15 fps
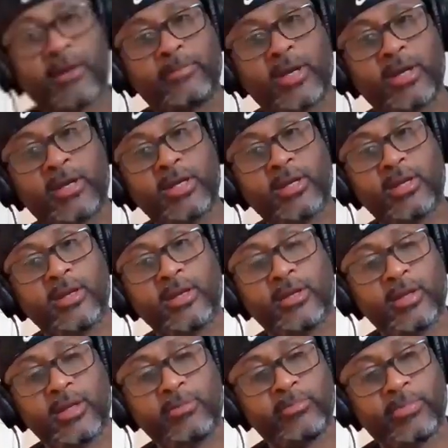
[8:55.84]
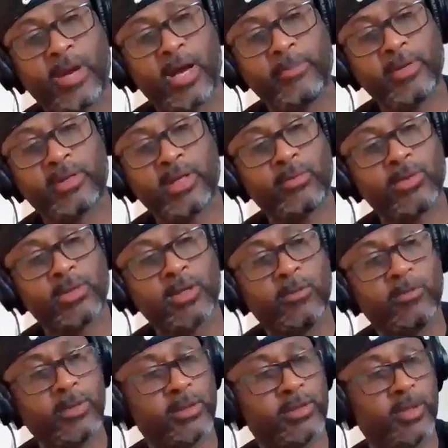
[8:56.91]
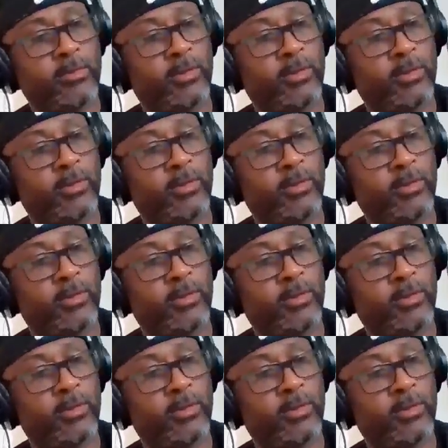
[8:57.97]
man. Bob didn't think he was gonna beat you.